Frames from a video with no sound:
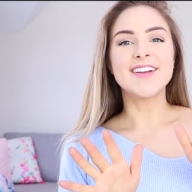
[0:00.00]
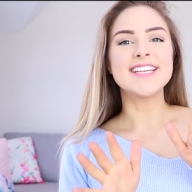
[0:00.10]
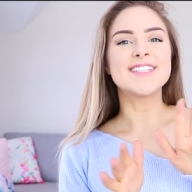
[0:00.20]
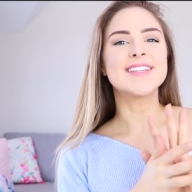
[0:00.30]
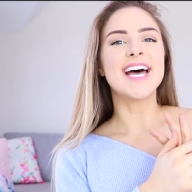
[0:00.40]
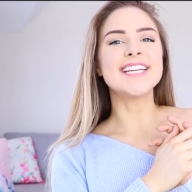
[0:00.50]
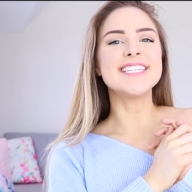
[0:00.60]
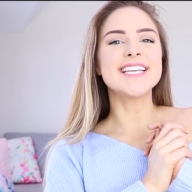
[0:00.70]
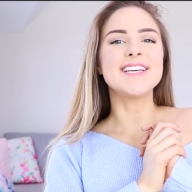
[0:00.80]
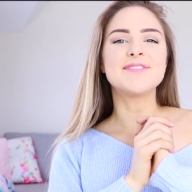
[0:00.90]
Okay, so that
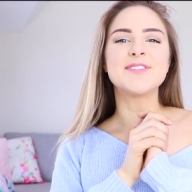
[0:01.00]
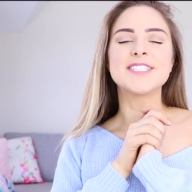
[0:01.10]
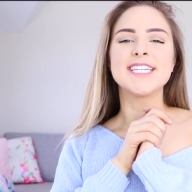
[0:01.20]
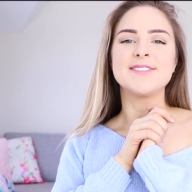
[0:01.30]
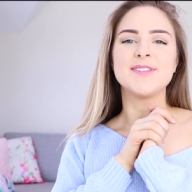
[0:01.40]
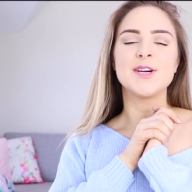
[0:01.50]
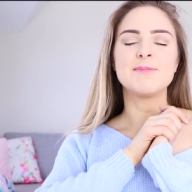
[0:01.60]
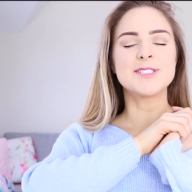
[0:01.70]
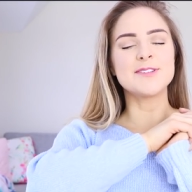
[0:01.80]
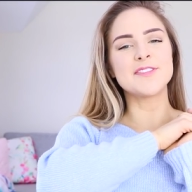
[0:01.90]
is it for today's video,
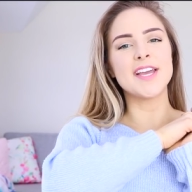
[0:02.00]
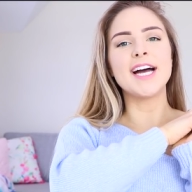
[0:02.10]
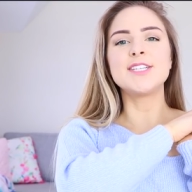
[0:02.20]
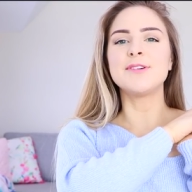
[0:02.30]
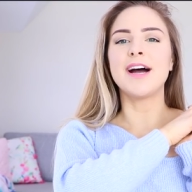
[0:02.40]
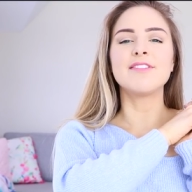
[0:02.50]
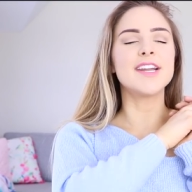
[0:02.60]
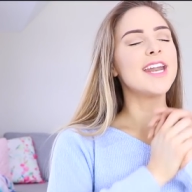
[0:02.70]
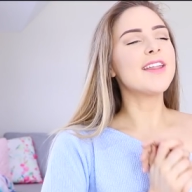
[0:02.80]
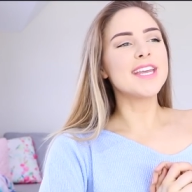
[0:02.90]
but don't forget I do have
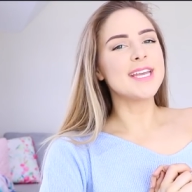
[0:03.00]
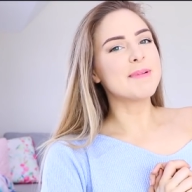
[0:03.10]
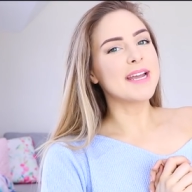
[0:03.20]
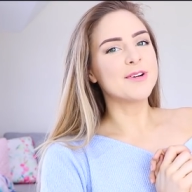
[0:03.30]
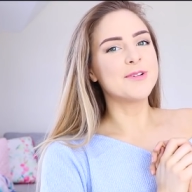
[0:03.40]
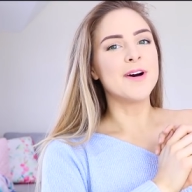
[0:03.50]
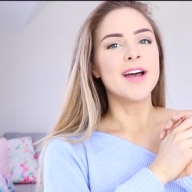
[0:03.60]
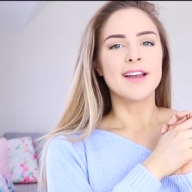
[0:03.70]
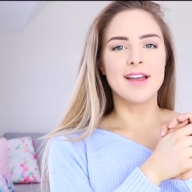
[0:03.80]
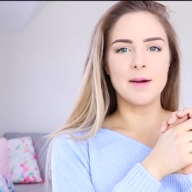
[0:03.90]
another eBay haul
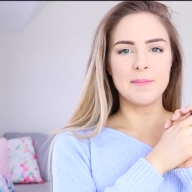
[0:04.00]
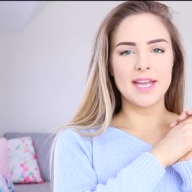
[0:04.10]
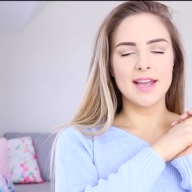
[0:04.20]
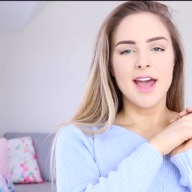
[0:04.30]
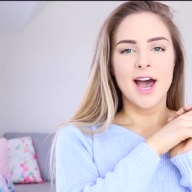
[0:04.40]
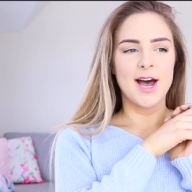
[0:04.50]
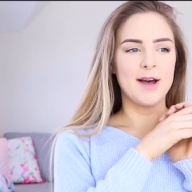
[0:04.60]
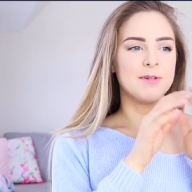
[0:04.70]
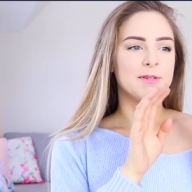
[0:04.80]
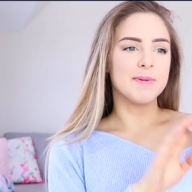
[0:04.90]
coming
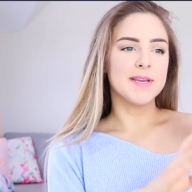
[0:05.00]
um, with